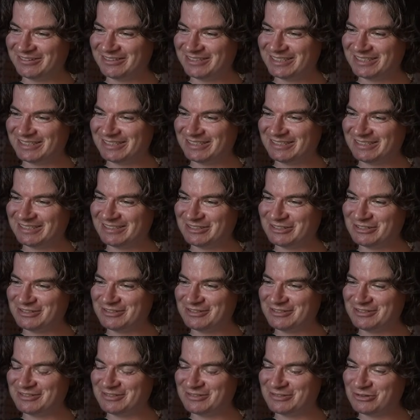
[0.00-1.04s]
that was
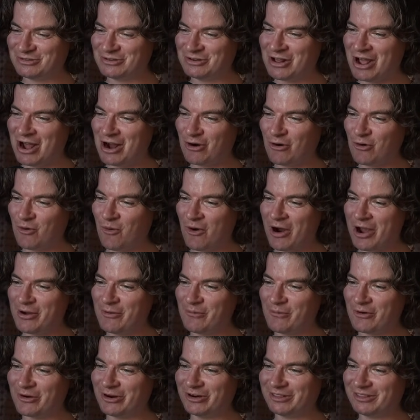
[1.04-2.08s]
not
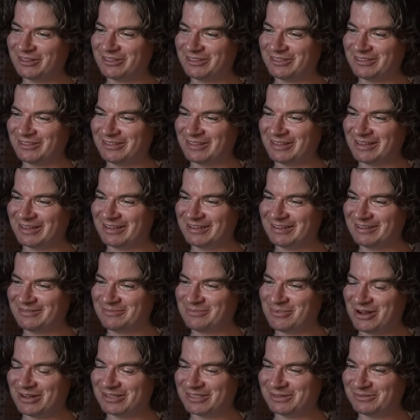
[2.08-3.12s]
quite worth like
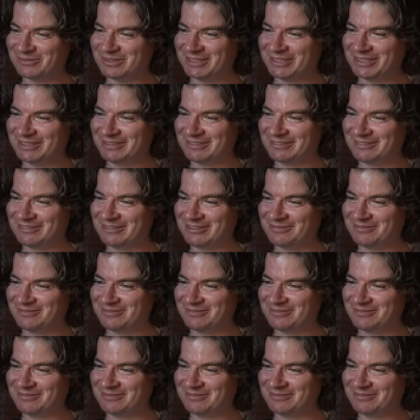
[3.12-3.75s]
possibly